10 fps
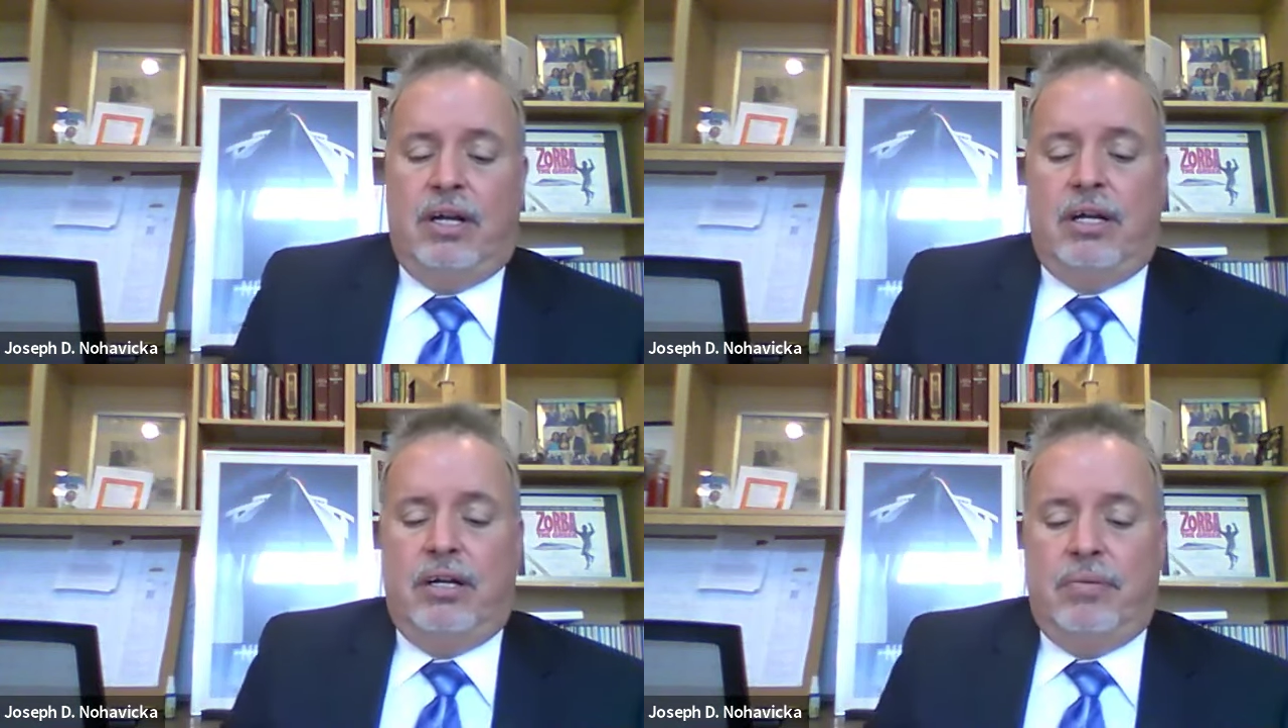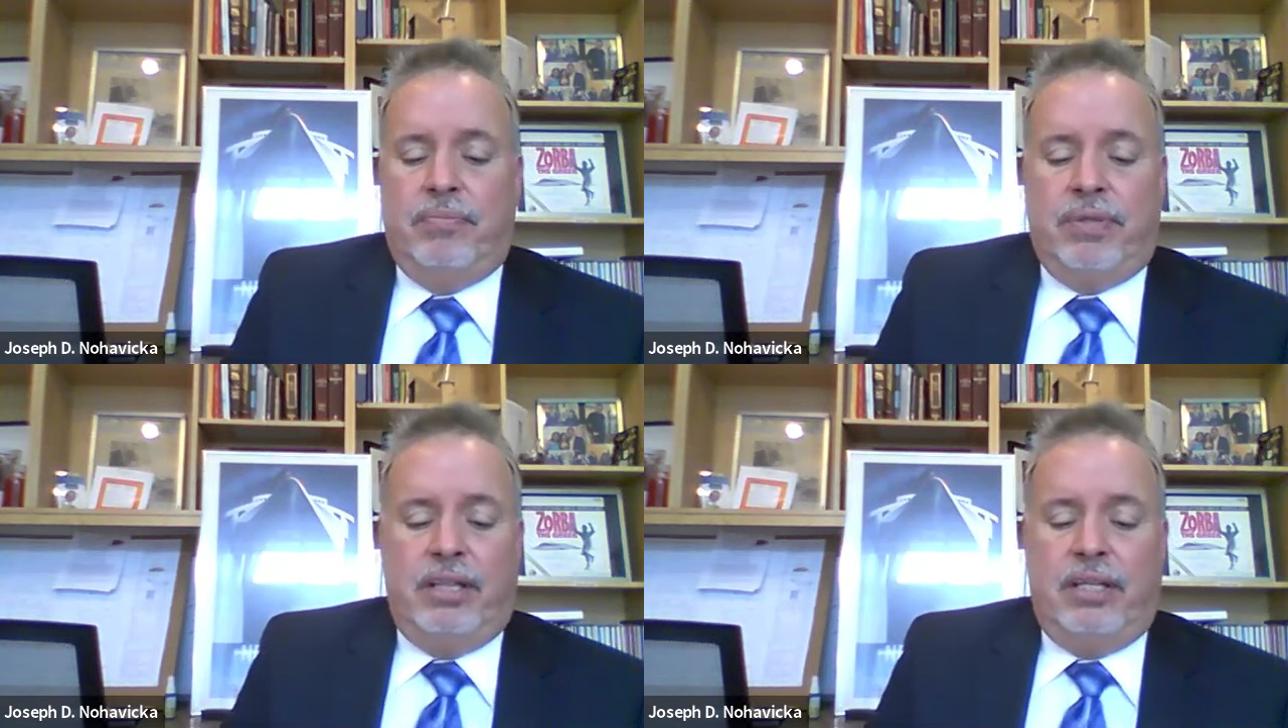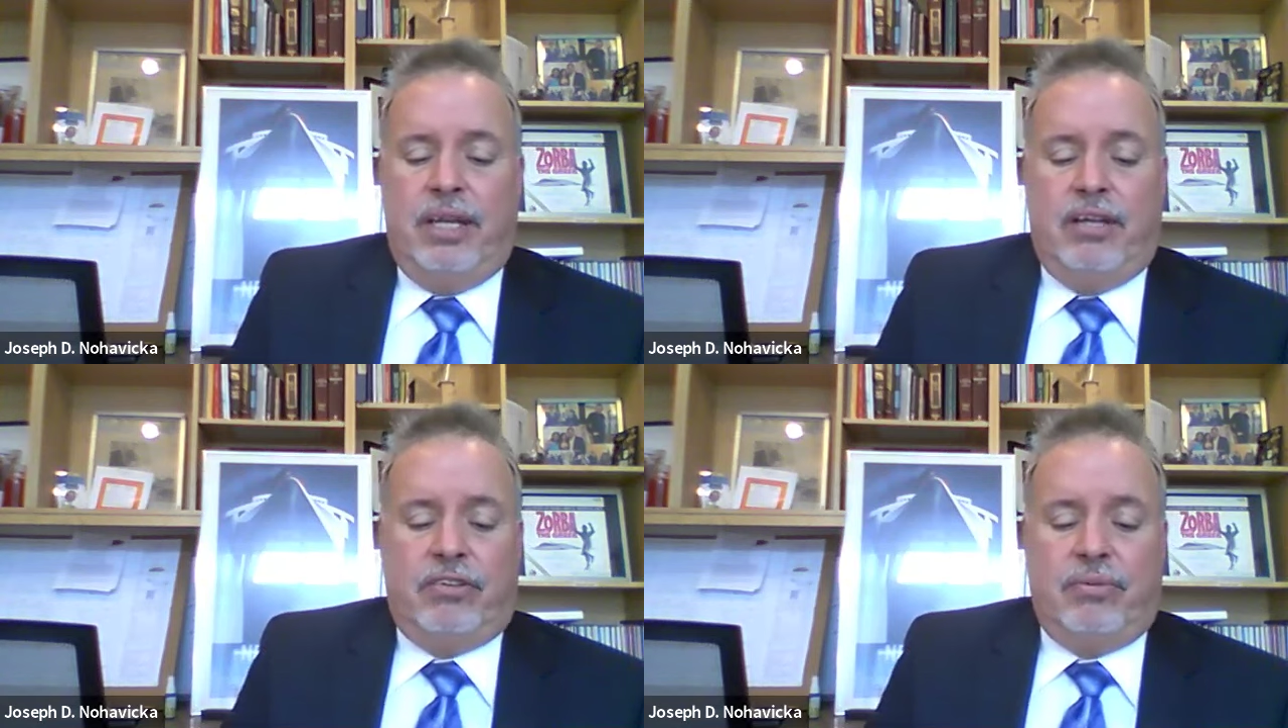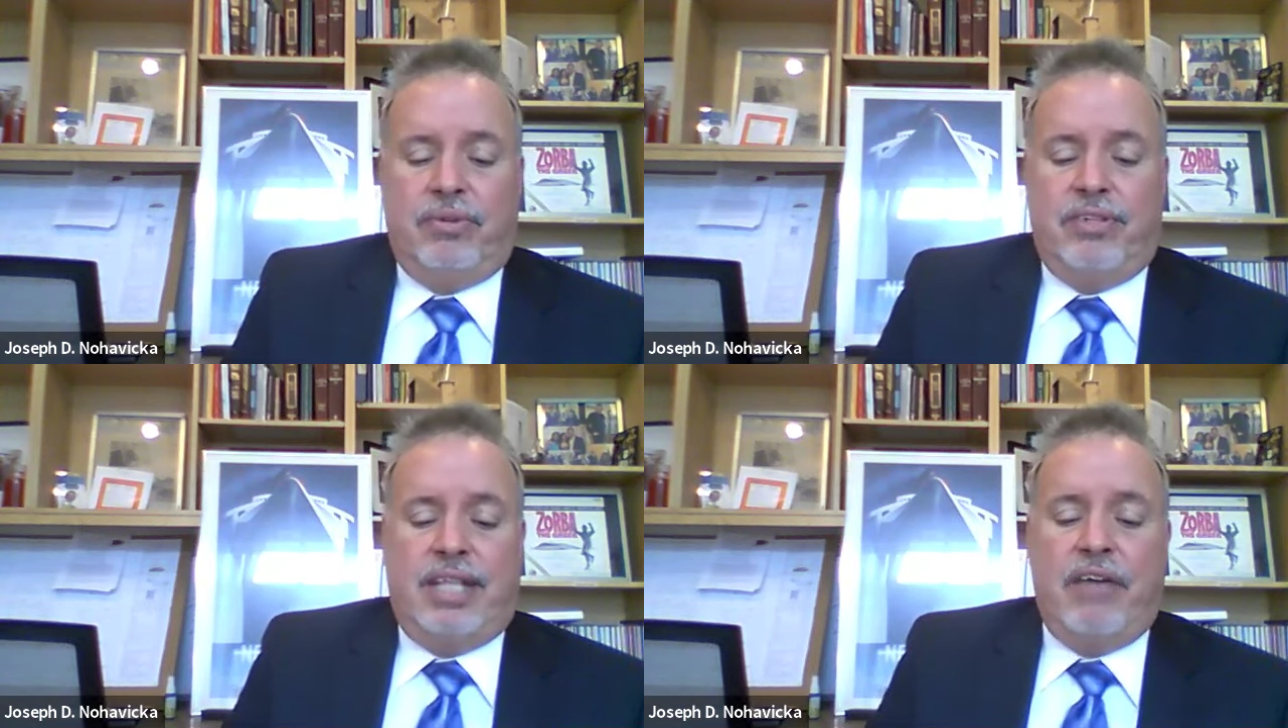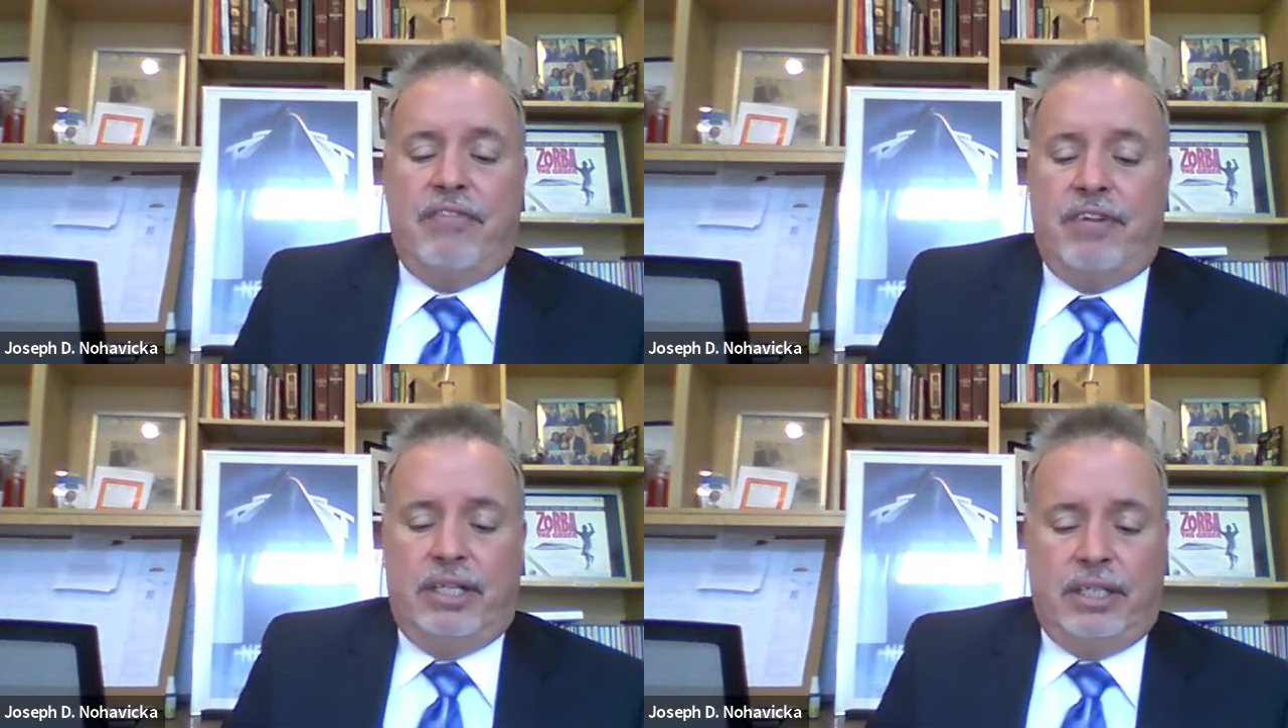And the answer is
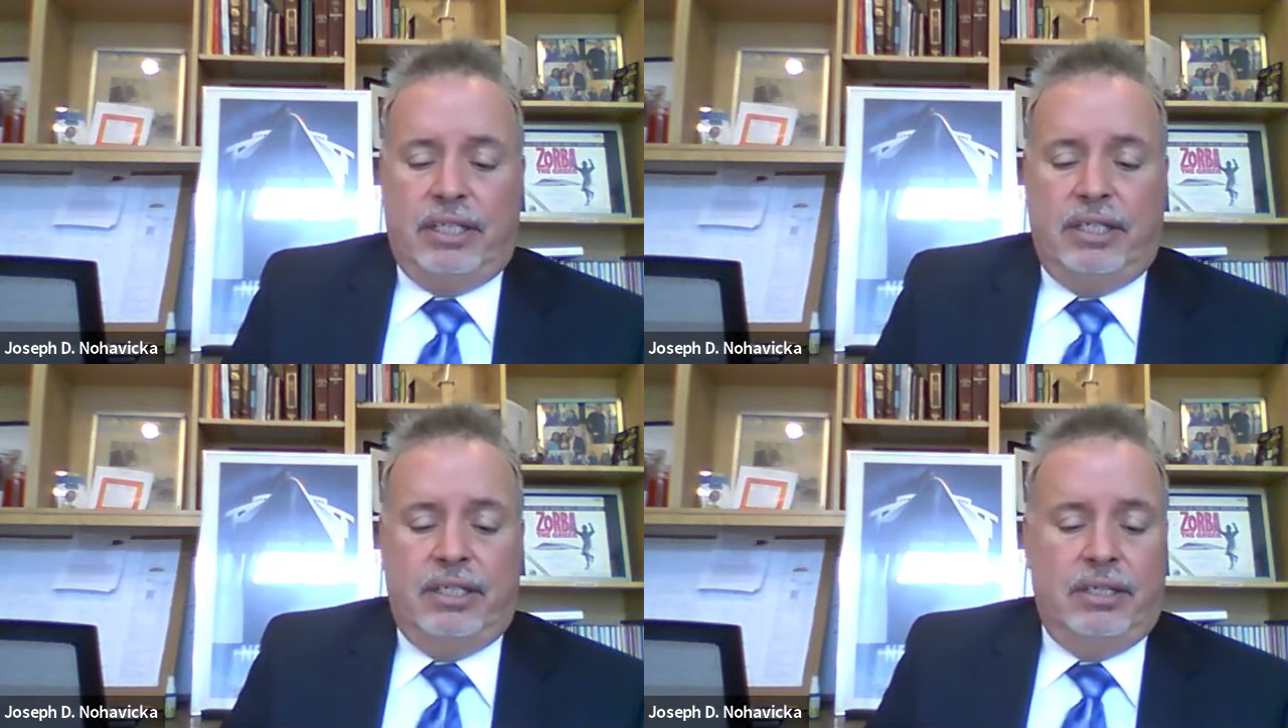definitely.